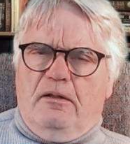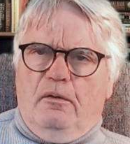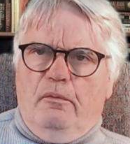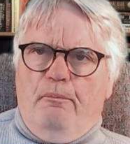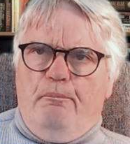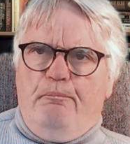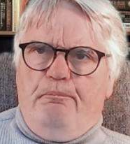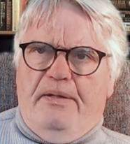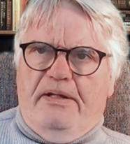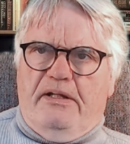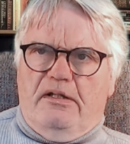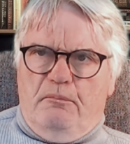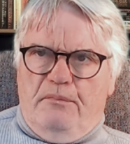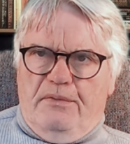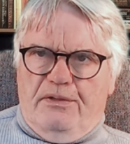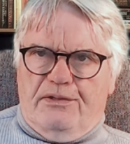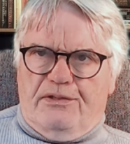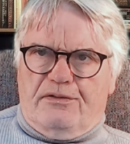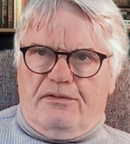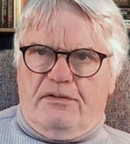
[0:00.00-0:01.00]

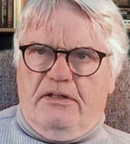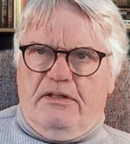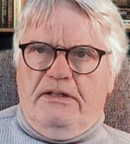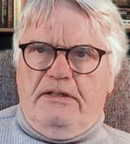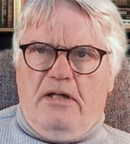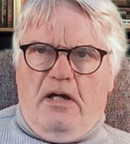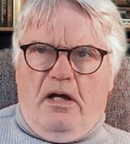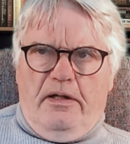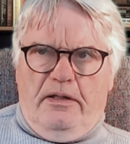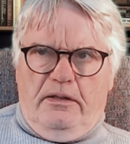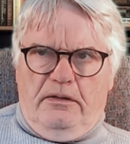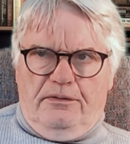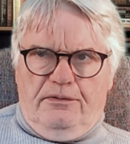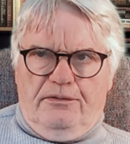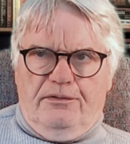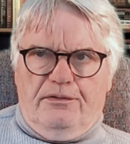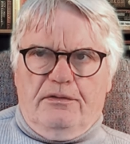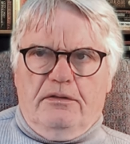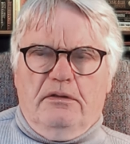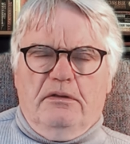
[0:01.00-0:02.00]
bigamist in
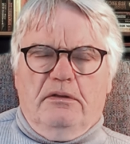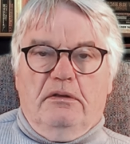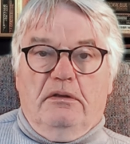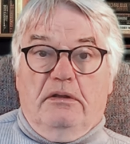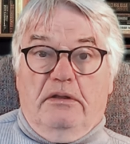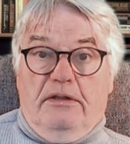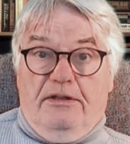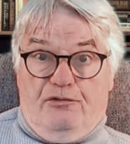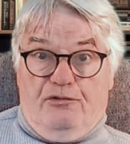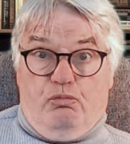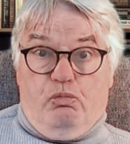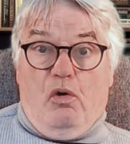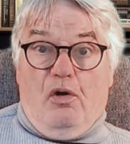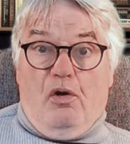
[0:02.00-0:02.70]
Ireland is one